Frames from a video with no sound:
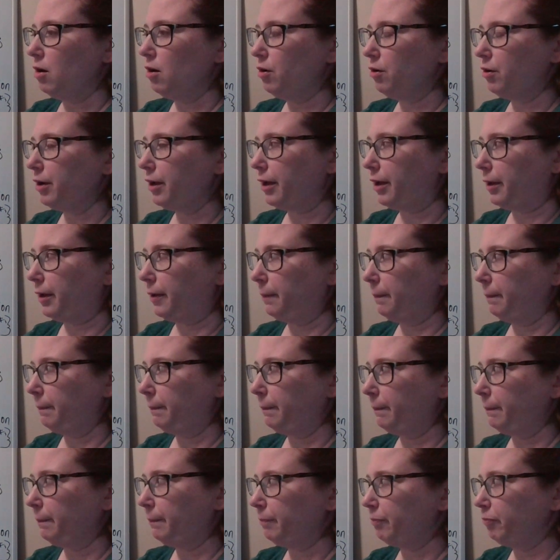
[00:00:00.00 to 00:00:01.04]
Okay,
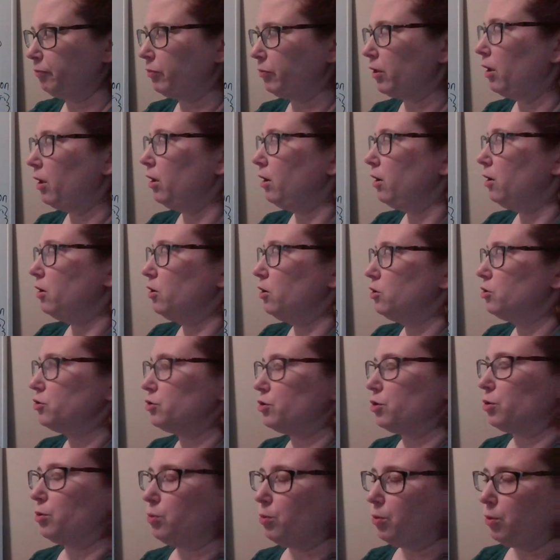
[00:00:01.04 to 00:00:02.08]

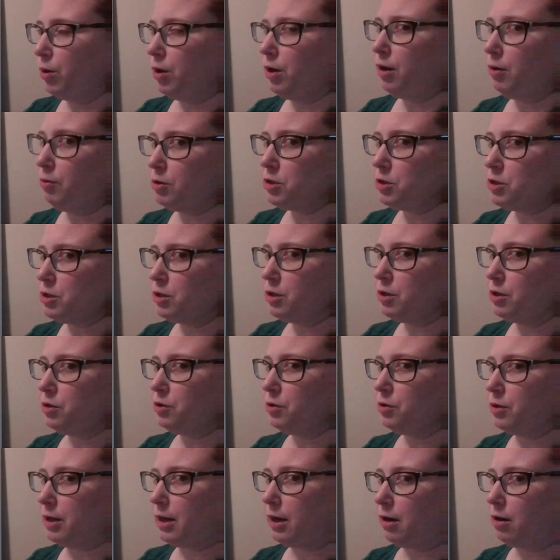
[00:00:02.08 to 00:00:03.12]
so what I want you to
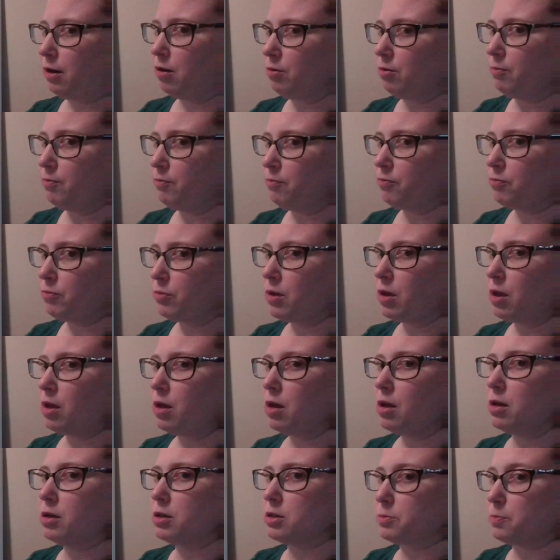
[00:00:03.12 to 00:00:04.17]
do now
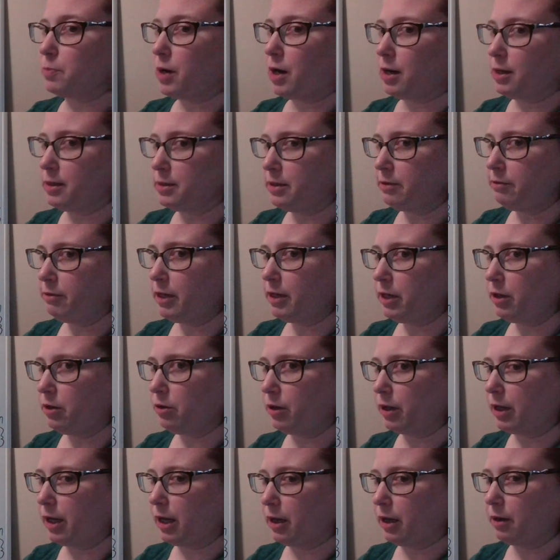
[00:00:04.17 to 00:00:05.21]
is pause the
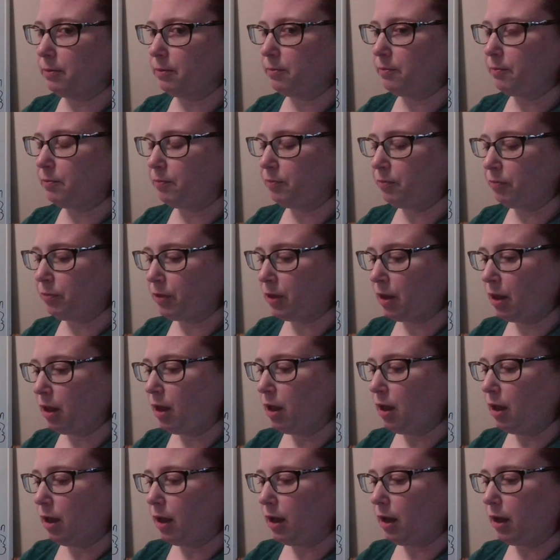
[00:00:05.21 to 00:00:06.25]
video again
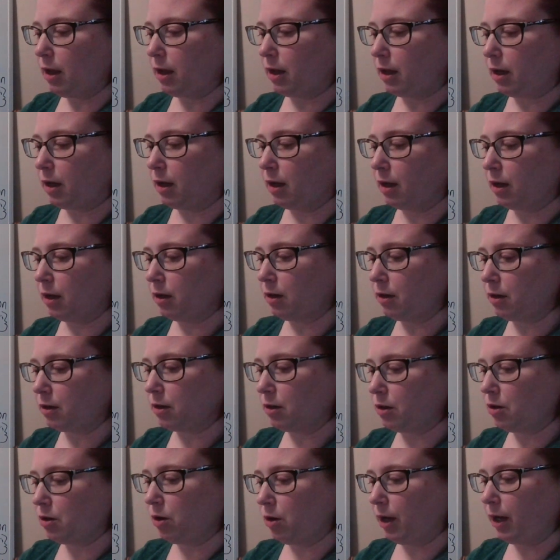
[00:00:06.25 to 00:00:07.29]

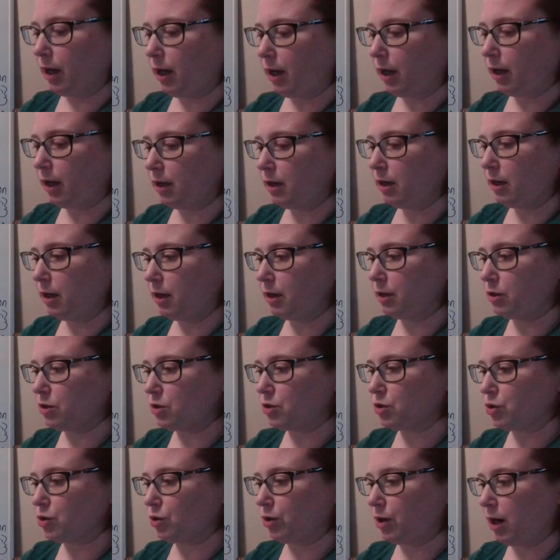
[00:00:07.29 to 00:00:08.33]
and go ahead
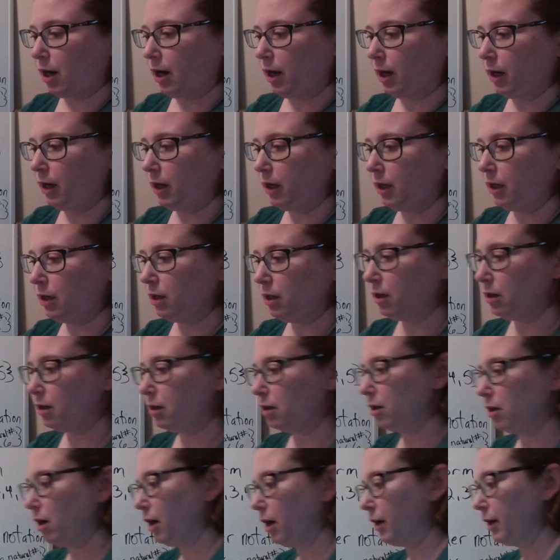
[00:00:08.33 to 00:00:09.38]
and try
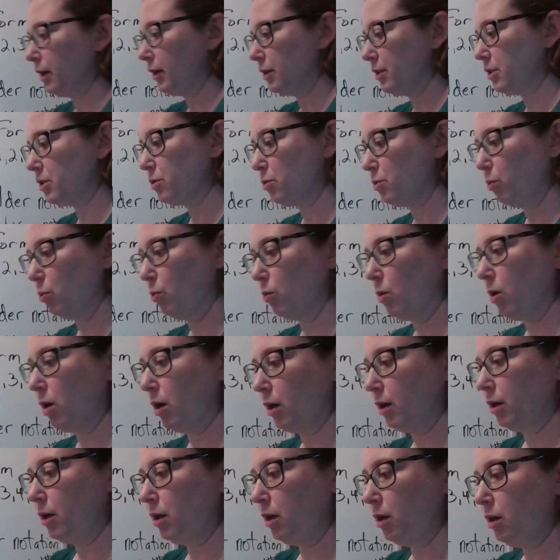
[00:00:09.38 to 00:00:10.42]
Goddard's
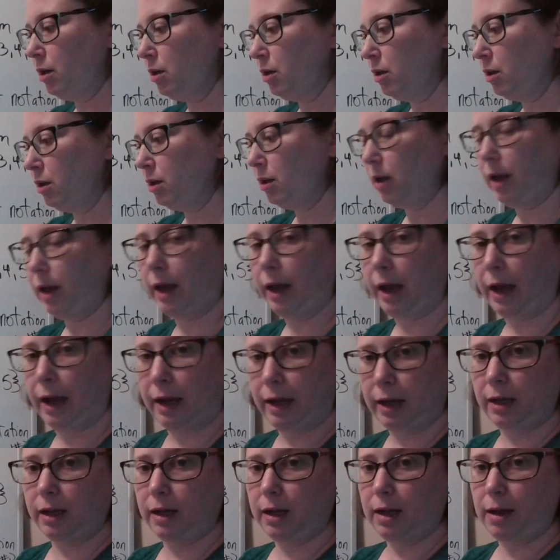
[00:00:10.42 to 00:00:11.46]

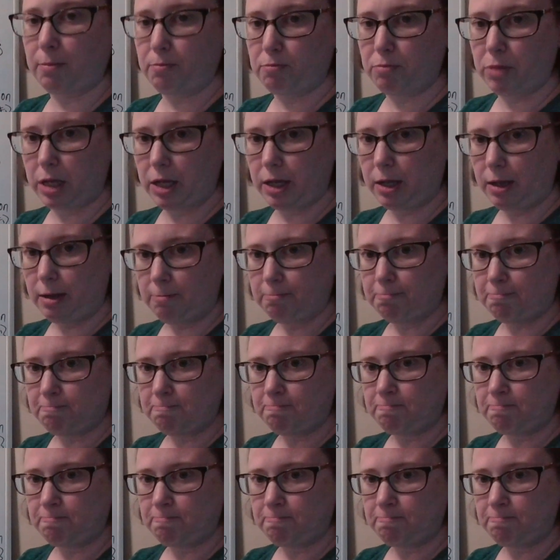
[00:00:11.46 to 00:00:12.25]
1A and B.